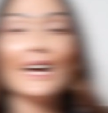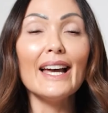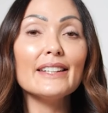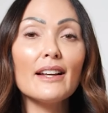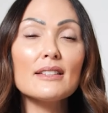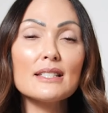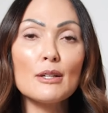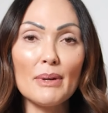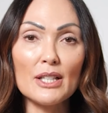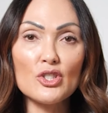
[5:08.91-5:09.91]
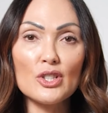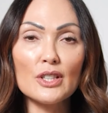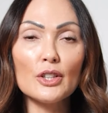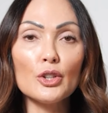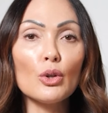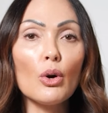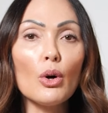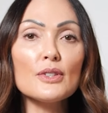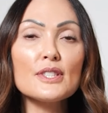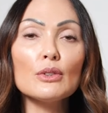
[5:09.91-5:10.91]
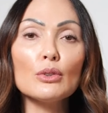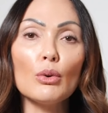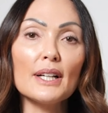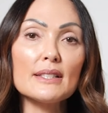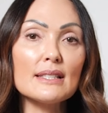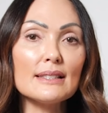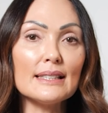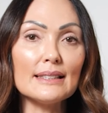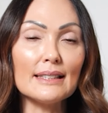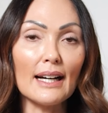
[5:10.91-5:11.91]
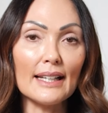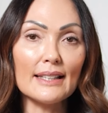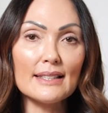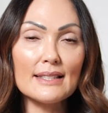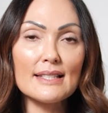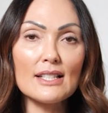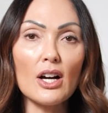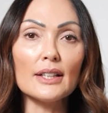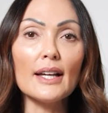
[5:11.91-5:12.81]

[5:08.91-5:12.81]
And not to mention, you're also going to need guidance on